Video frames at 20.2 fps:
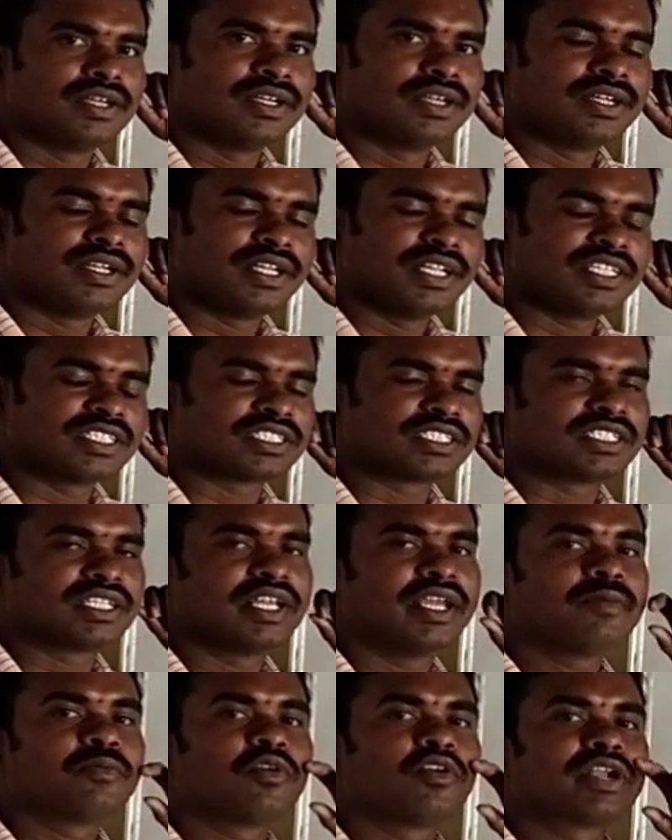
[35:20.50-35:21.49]
Yes, a
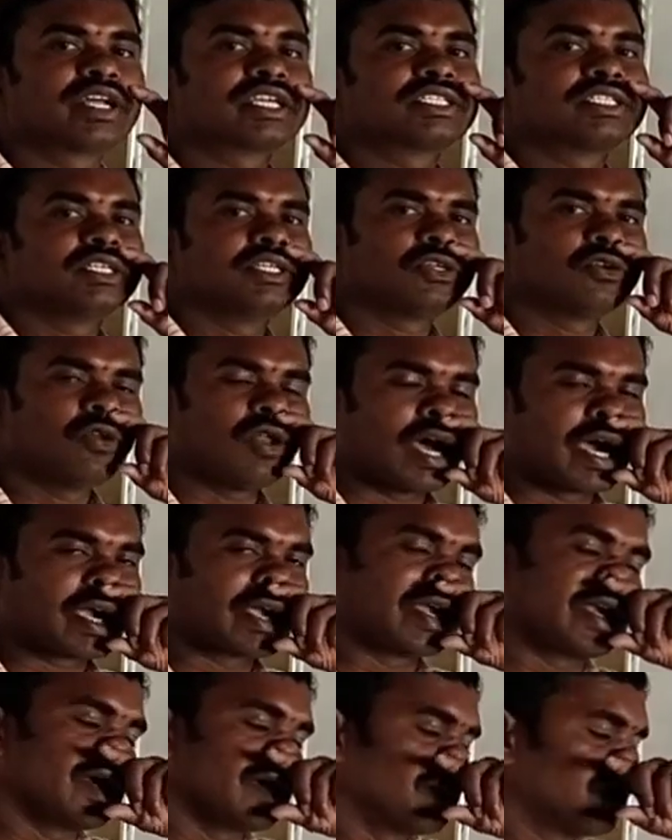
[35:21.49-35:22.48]
power x into log
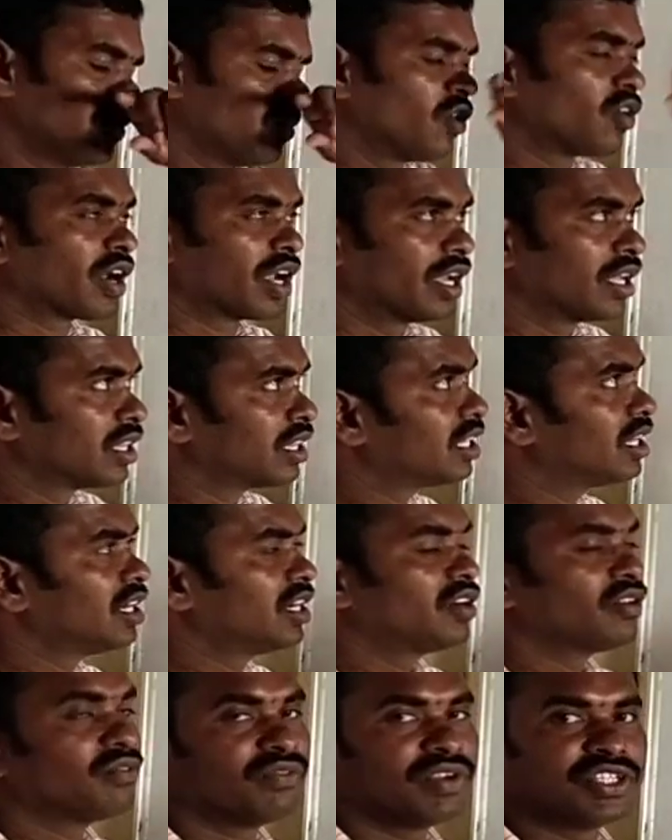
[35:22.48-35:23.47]
a. Okay, that
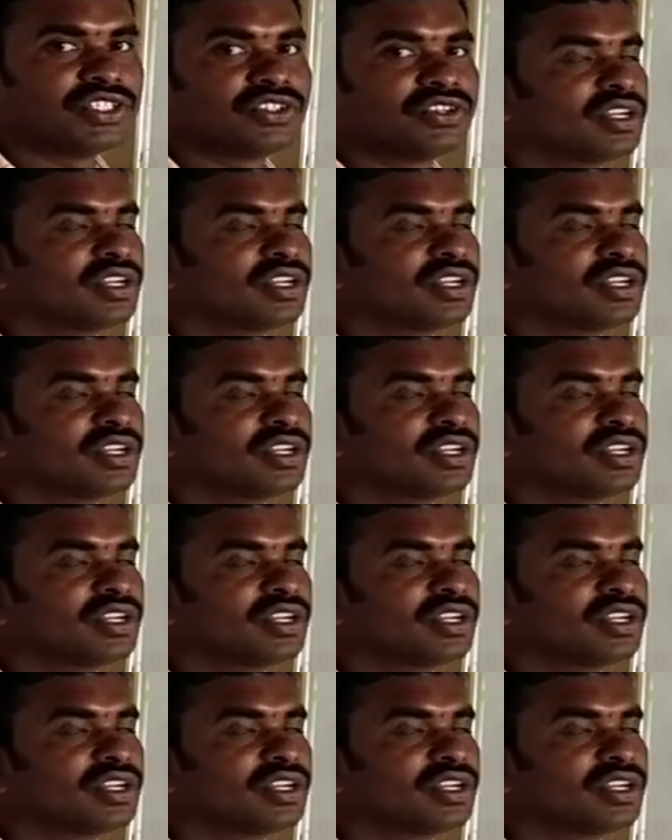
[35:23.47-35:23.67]
we should